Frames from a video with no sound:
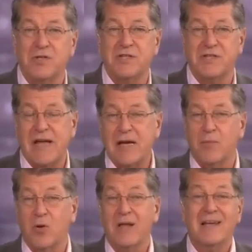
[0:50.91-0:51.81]

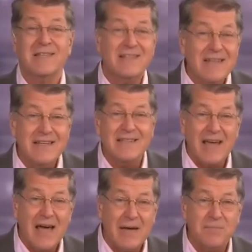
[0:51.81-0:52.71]
sustainable
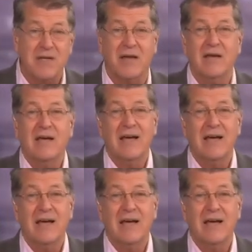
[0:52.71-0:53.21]
cityscapes and